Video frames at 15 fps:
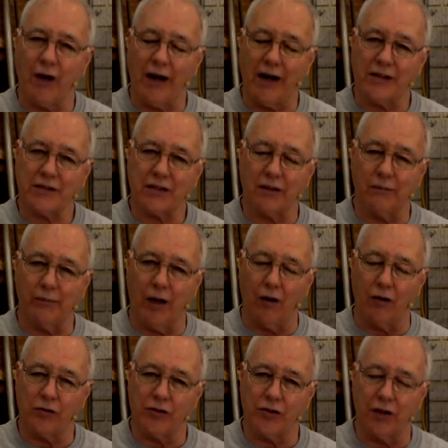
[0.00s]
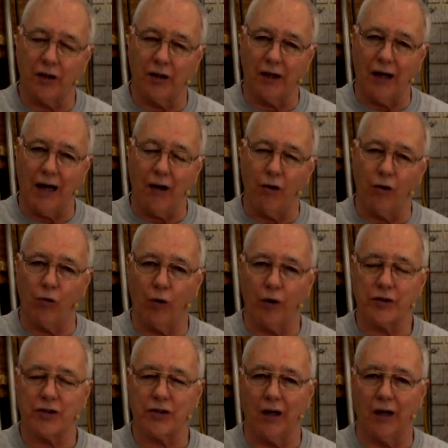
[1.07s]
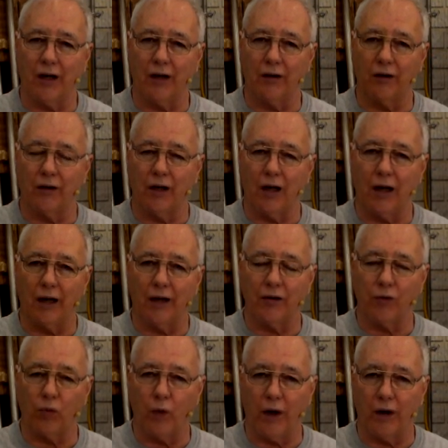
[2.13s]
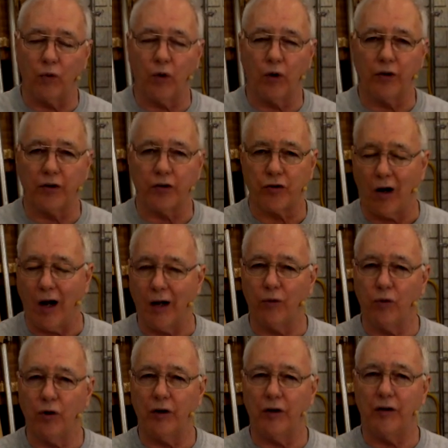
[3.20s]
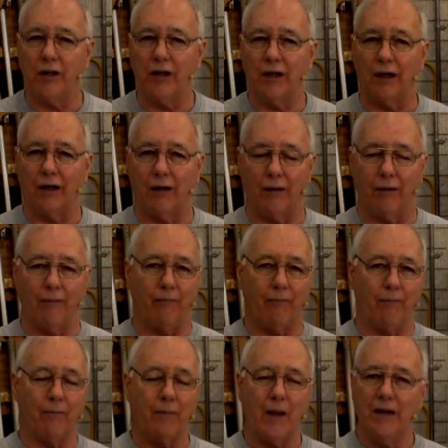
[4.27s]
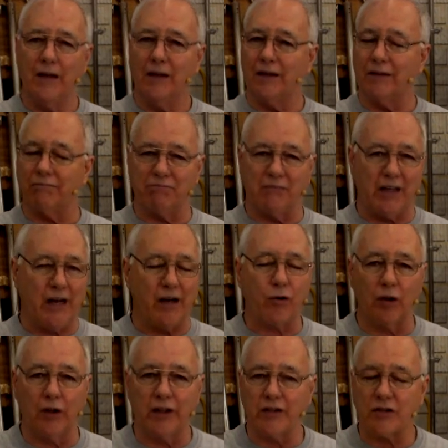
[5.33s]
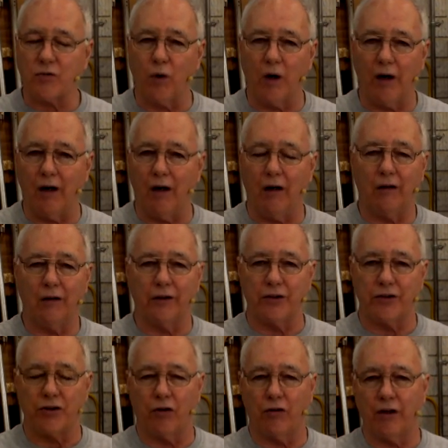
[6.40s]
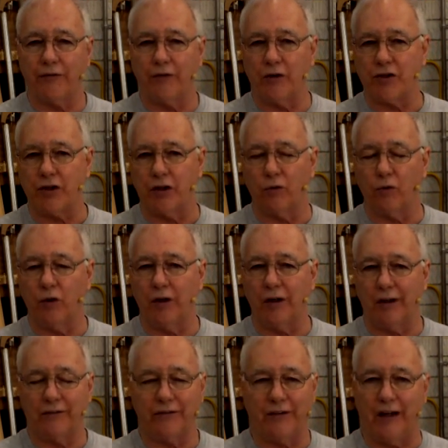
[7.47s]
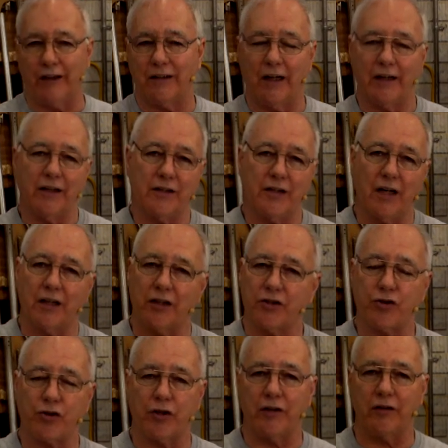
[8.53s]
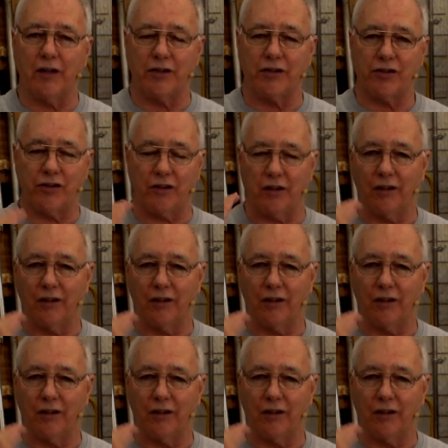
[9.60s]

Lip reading: asked about how it works on wet wood and dry wood. Equally as well. There's no difference in wood. In fact, I can take a tree that's